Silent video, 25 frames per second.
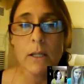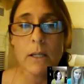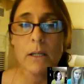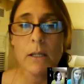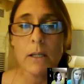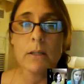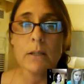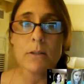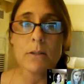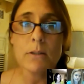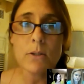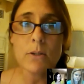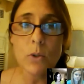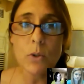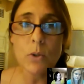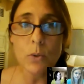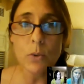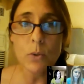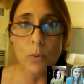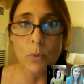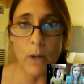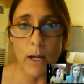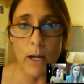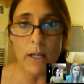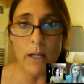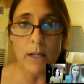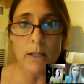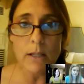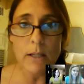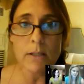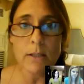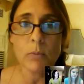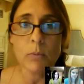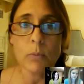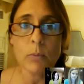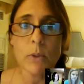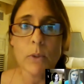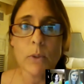is correct
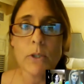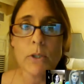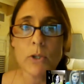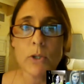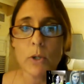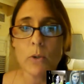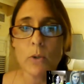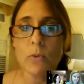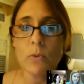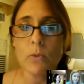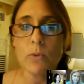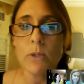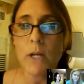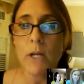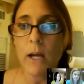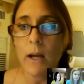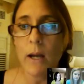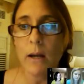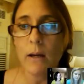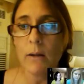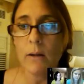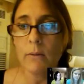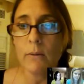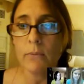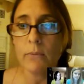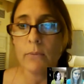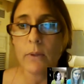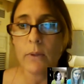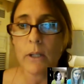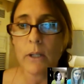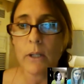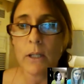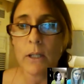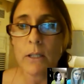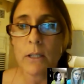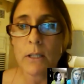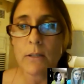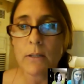if we don't have
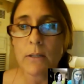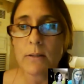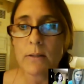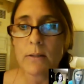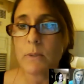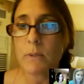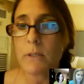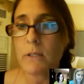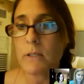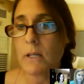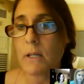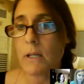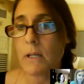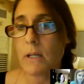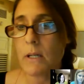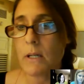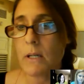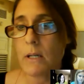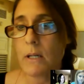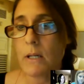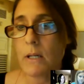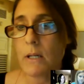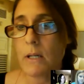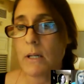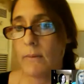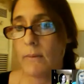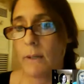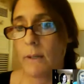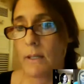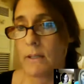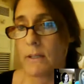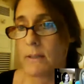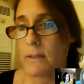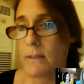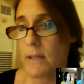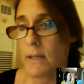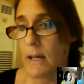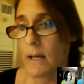any substantial
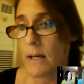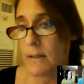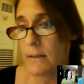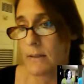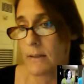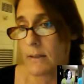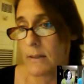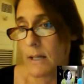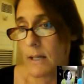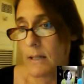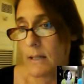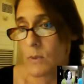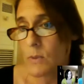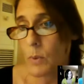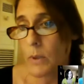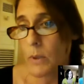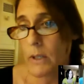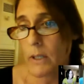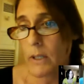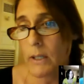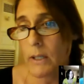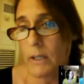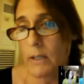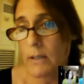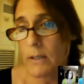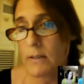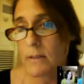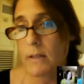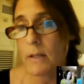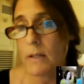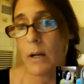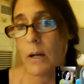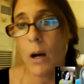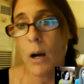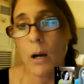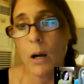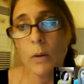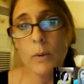evidence that that's what it is.
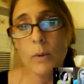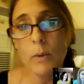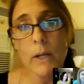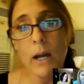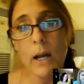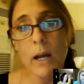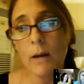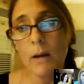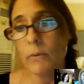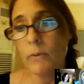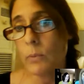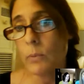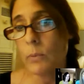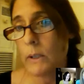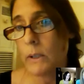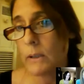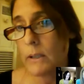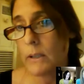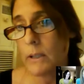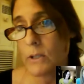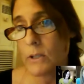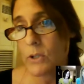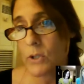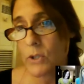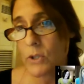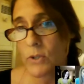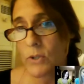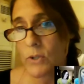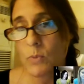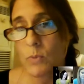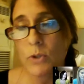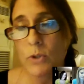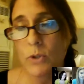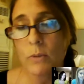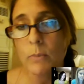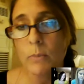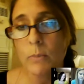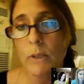And all we have are red lesions,
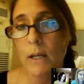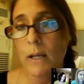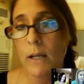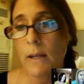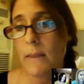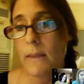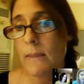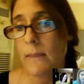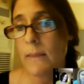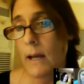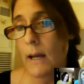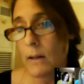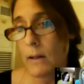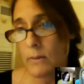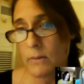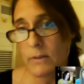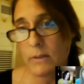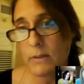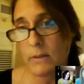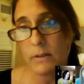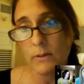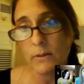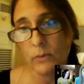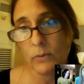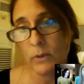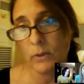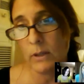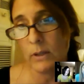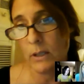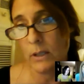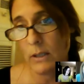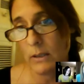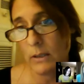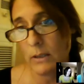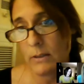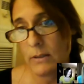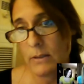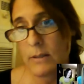which could be 1,000 different
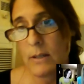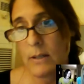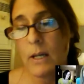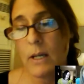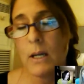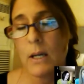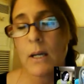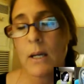things.